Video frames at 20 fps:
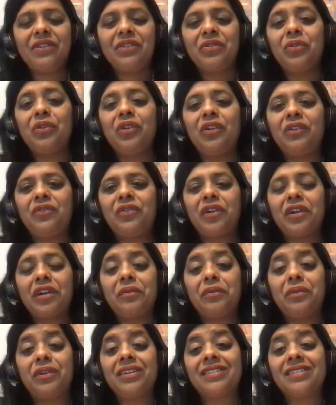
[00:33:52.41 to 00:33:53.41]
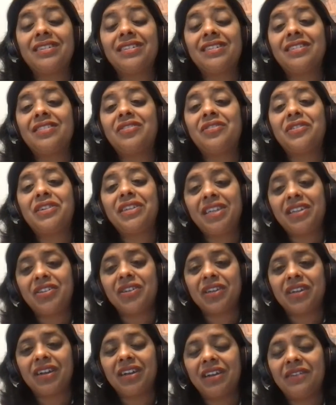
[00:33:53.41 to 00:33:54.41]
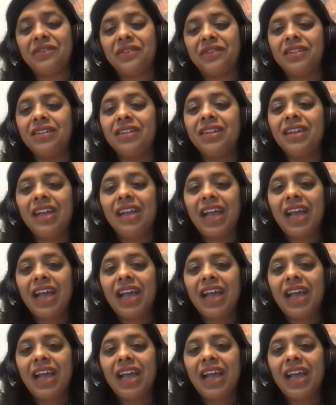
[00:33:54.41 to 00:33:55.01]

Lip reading: Rule of 40 works at the strategic level,